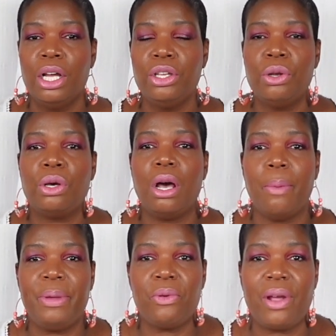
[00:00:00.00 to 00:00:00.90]
you know,
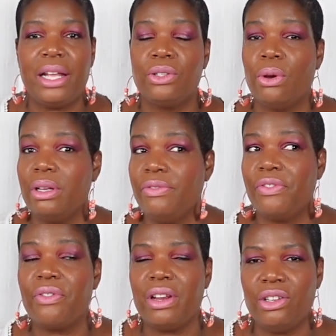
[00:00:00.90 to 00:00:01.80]
copyright or
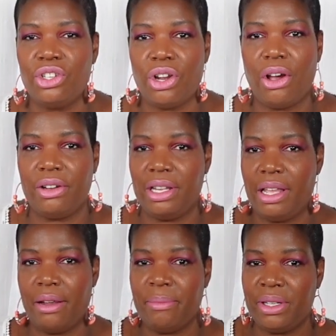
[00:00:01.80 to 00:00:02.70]
infringe on
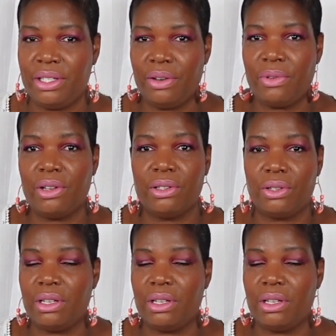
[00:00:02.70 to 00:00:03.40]
their materials,